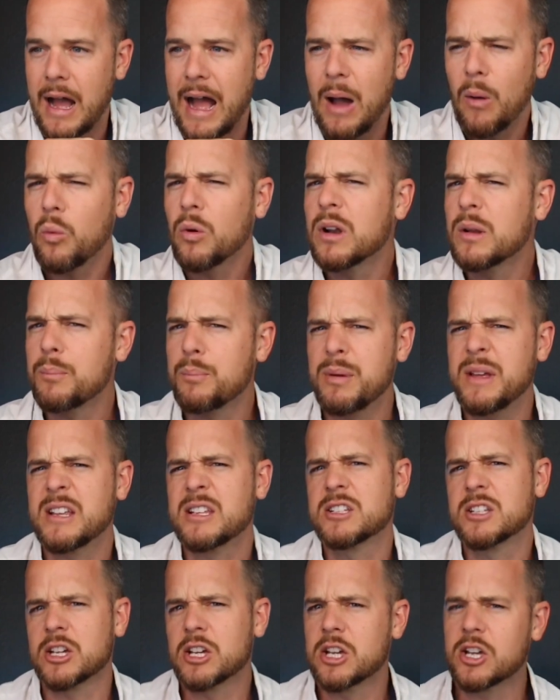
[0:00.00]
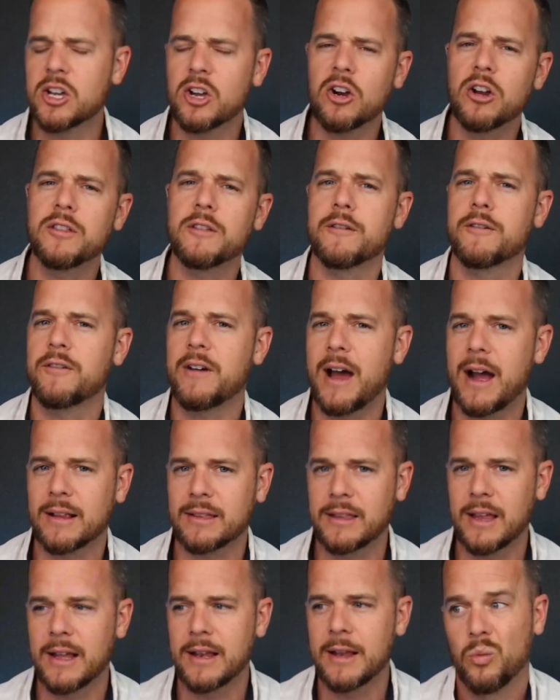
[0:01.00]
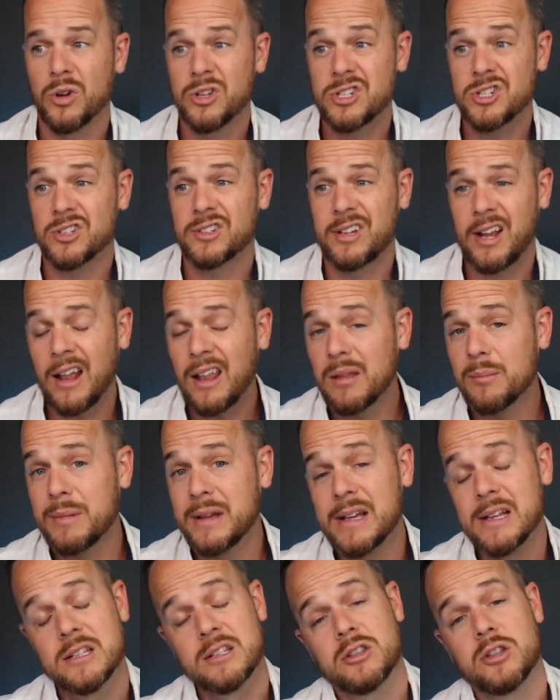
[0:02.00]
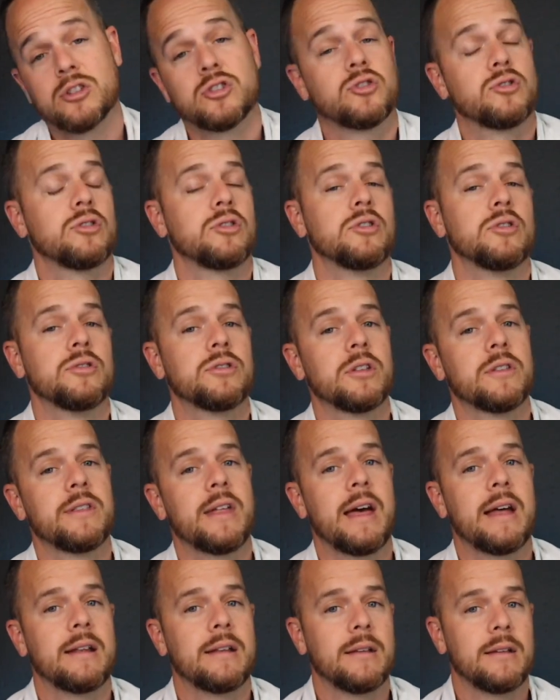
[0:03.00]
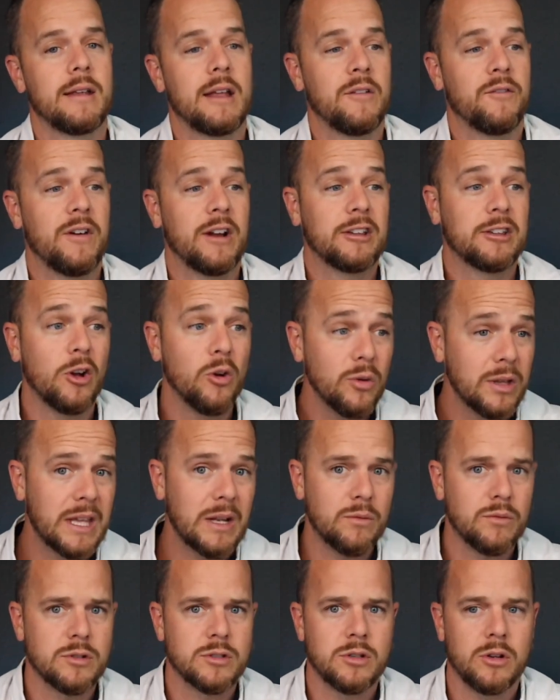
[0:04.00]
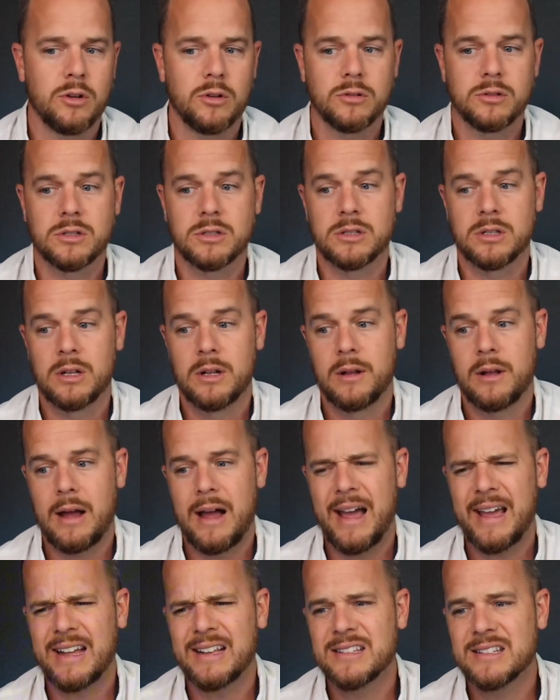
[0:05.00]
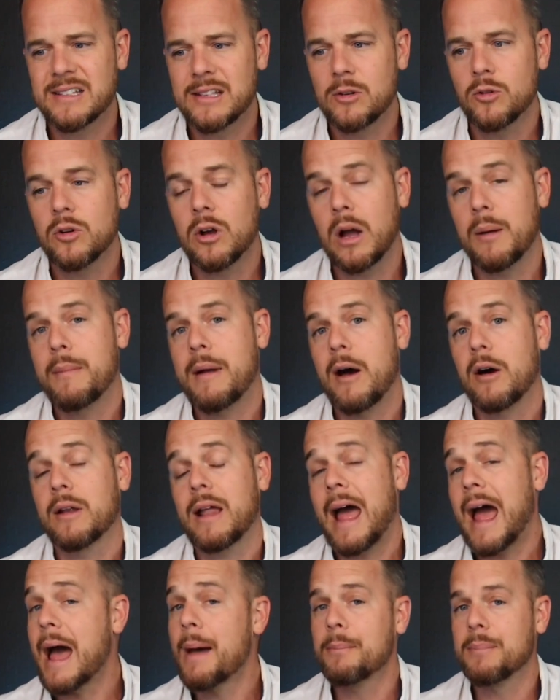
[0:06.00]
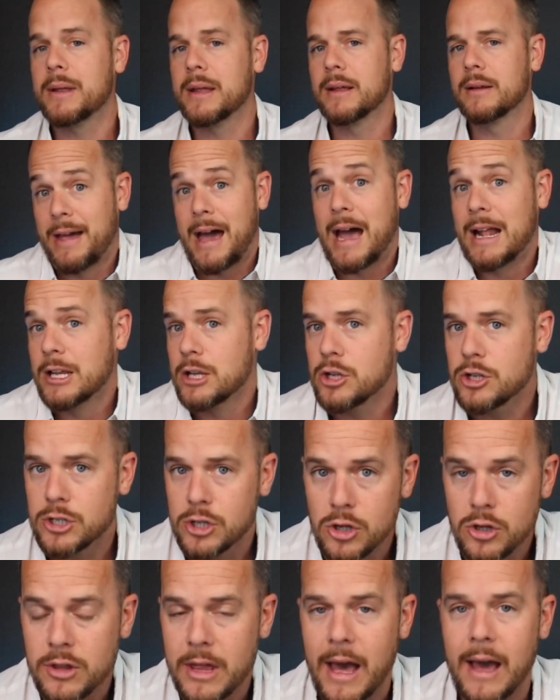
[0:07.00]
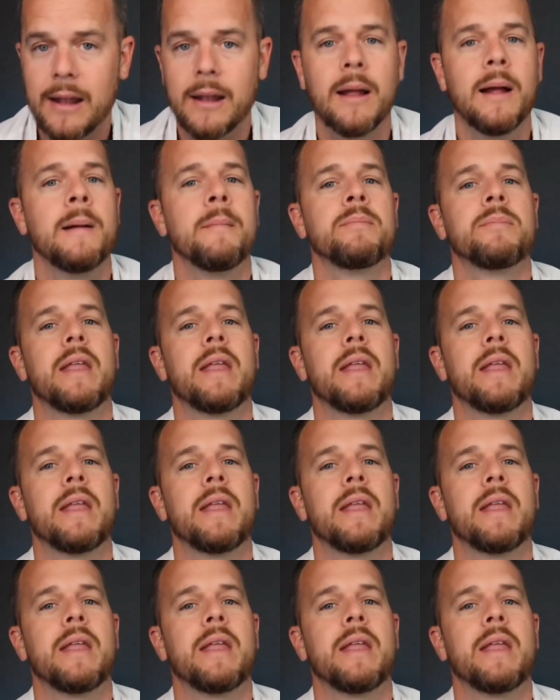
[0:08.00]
I wanna be secure in the fact that what you're telling me is the truth and that if I don't get results, I can still come out happy. How do you do that?